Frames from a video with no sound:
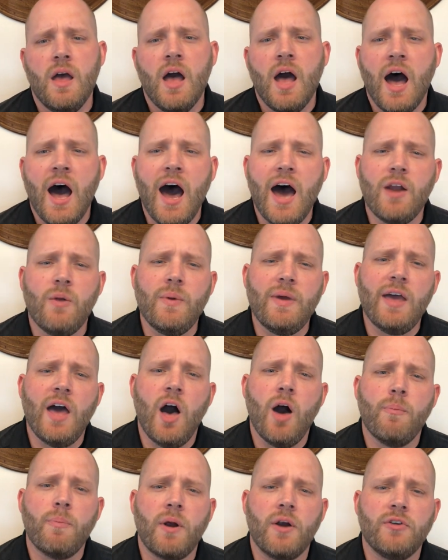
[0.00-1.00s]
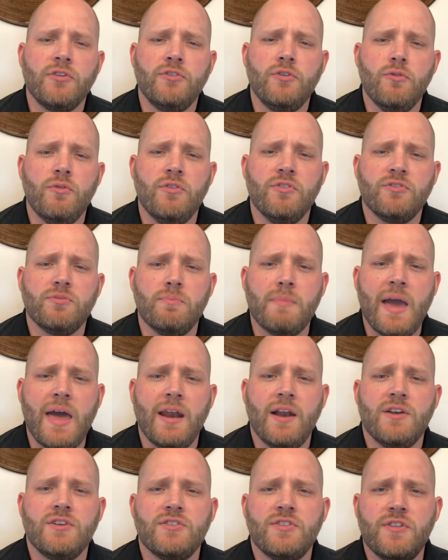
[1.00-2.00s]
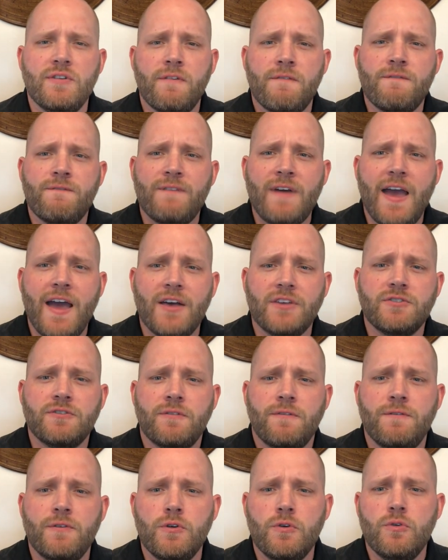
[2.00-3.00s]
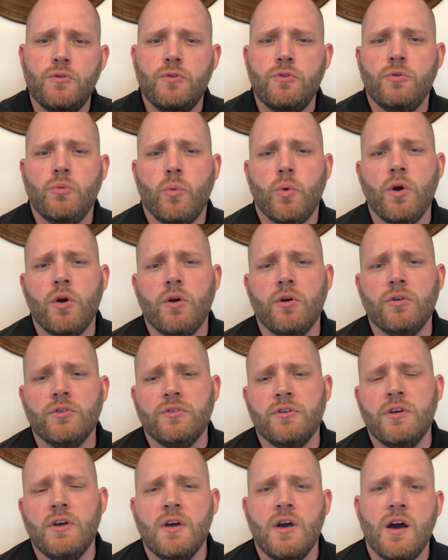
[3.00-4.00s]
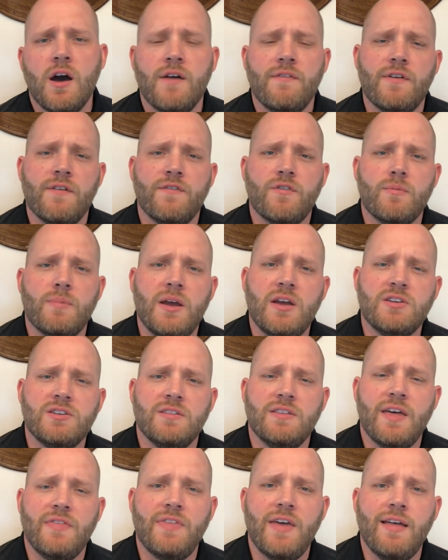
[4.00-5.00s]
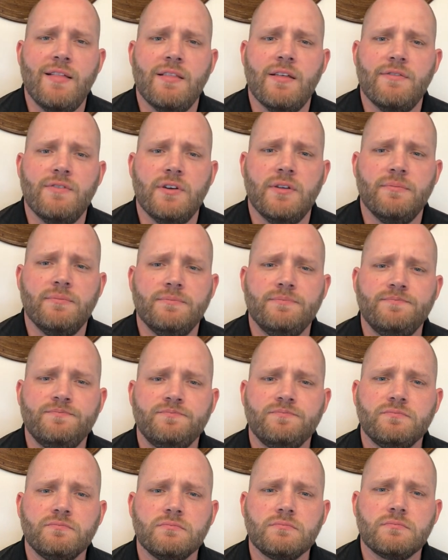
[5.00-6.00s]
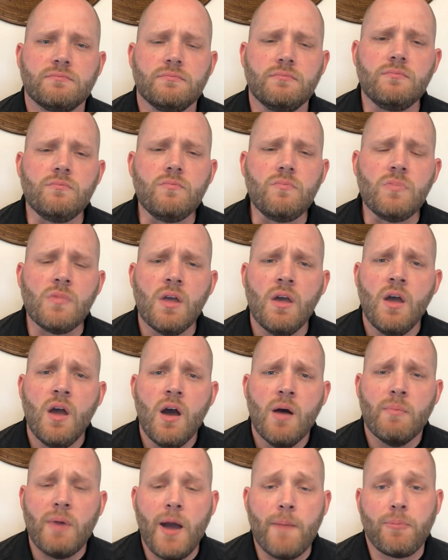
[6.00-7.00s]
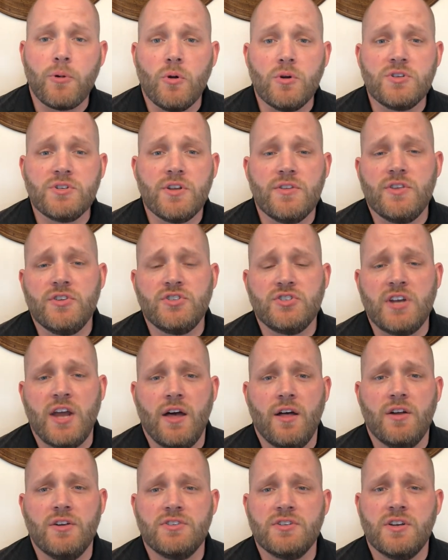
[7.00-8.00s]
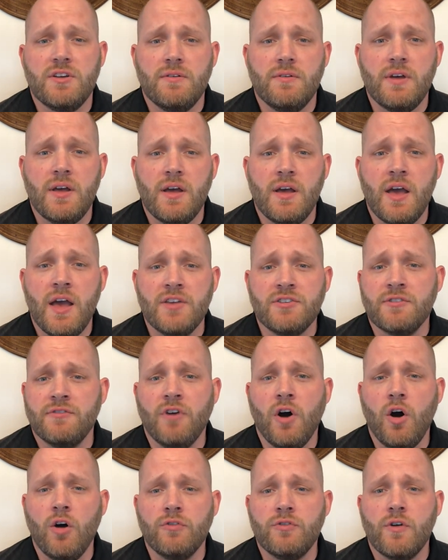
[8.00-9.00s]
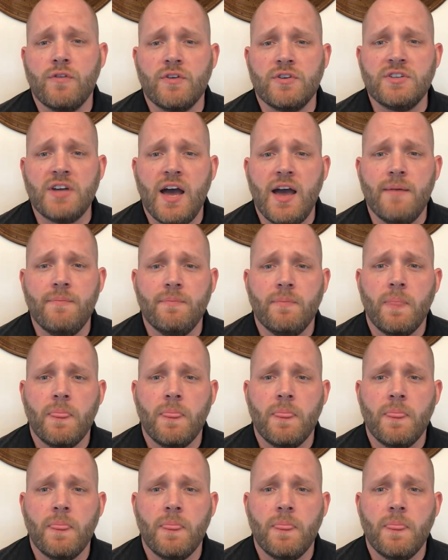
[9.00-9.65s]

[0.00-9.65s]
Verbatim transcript: How do we help our students manage the fast food world of information that they live in? My approach to this challenge has evolved over time.